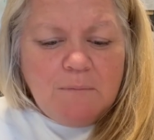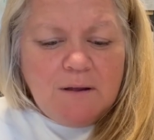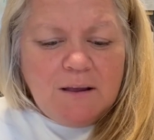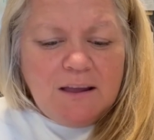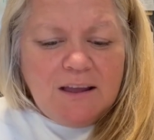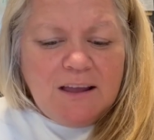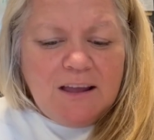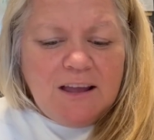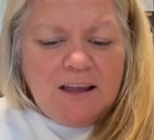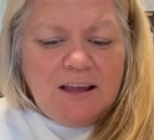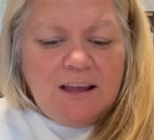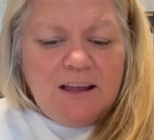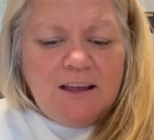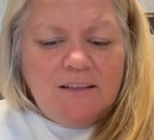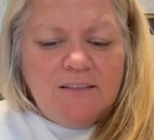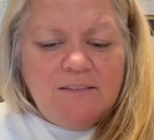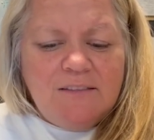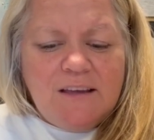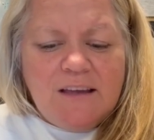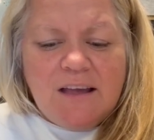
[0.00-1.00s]

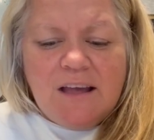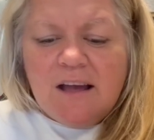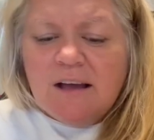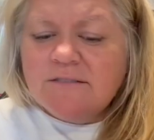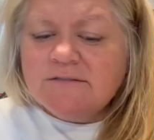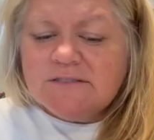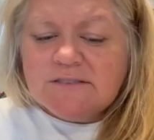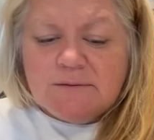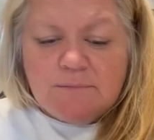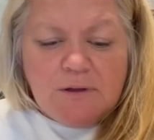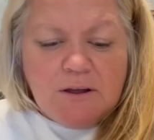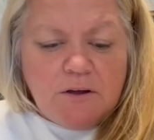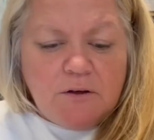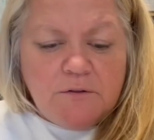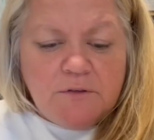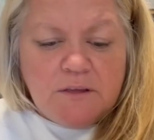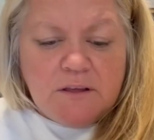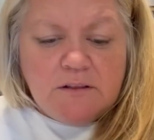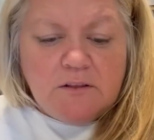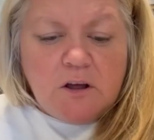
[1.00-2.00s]
and they have some
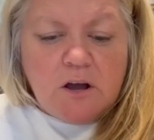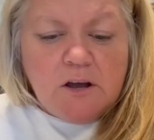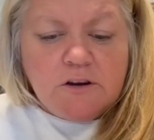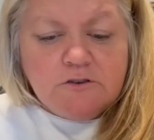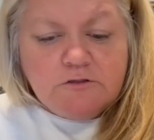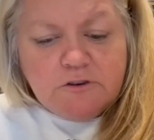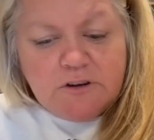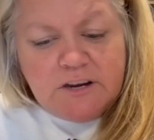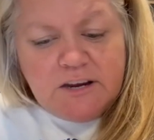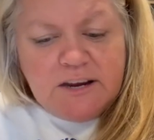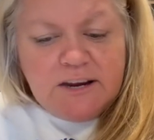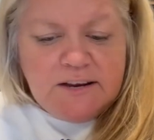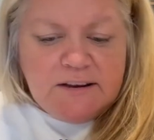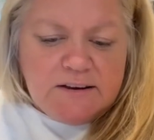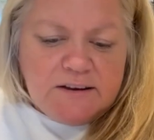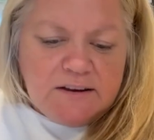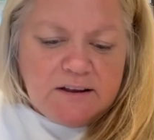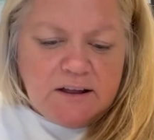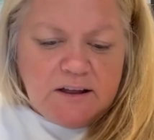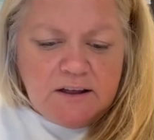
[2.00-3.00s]
healthy
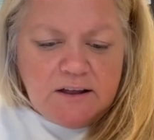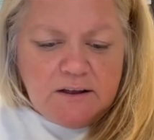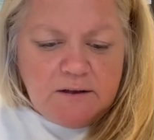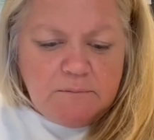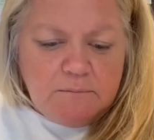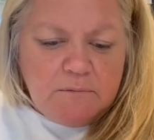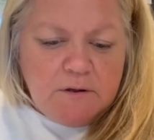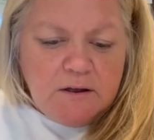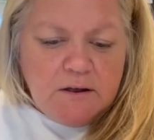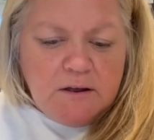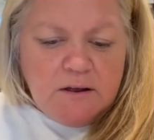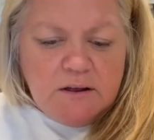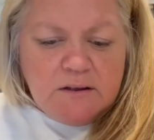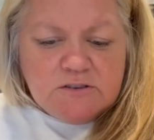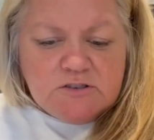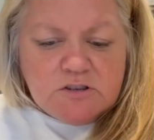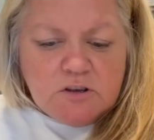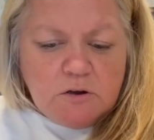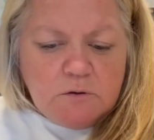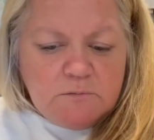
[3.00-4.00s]
laundry
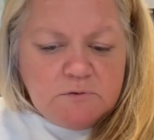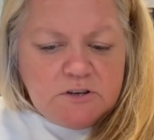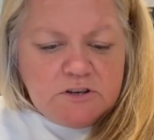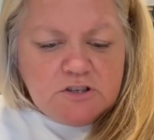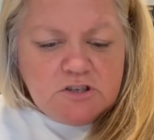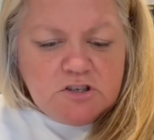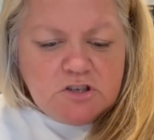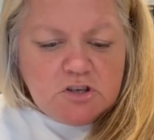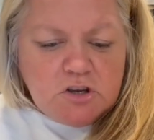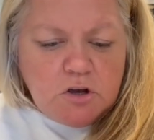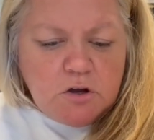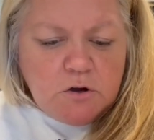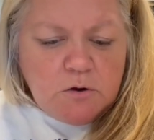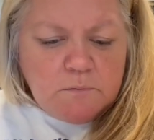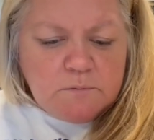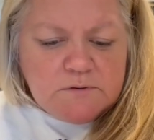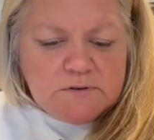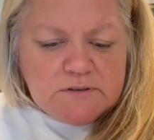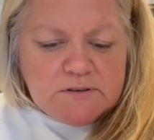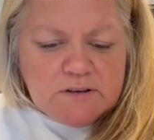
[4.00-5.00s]
soap, dish
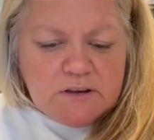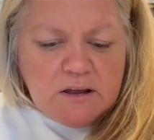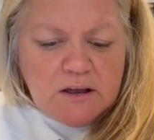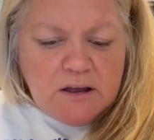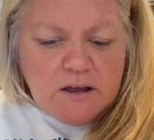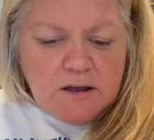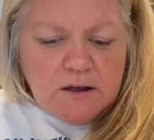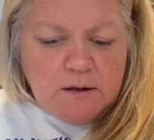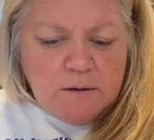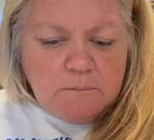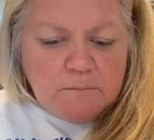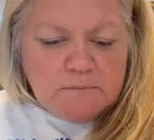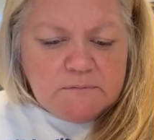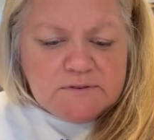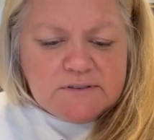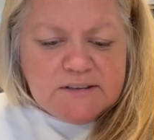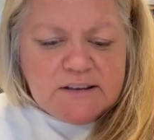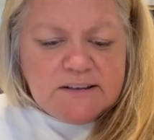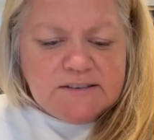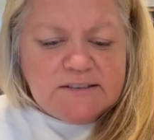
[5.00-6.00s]
soaps.
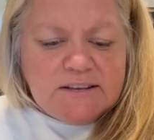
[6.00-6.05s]
Says